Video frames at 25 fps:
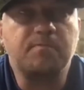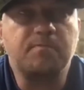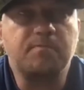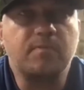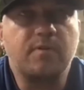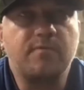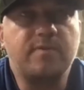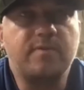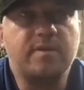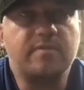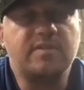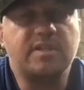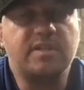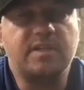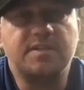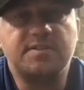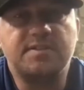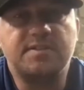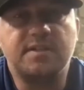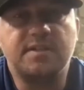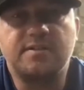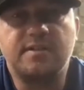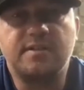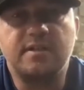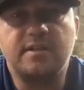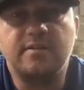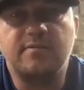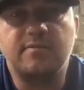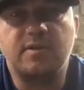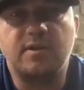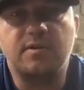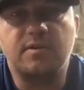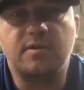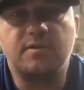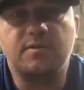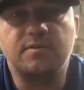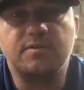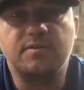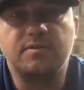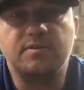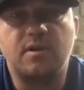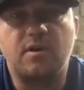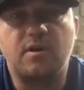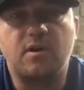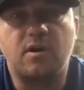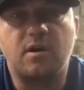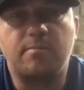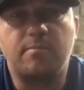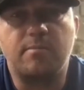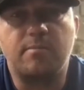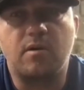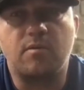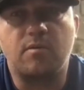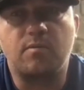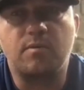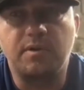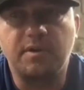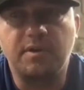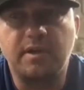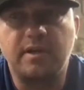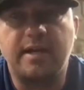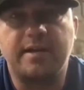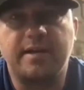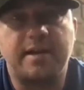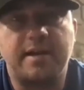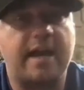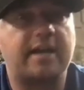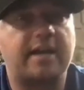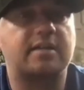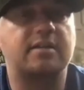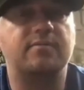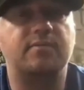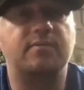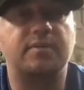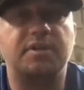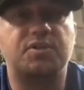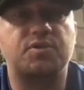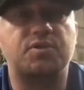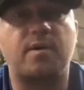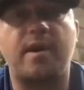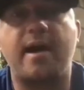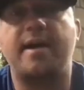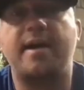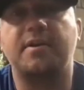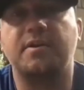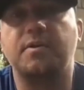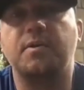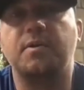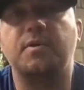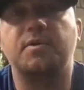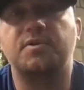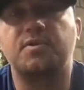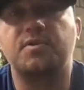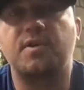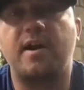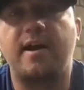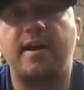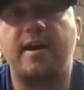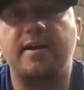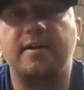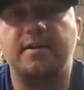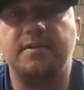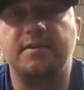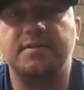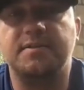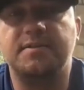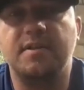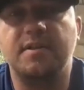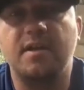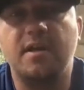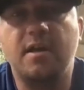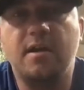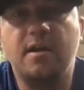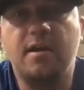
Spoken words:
50 to 60 of those are really like actively trying to go to trials,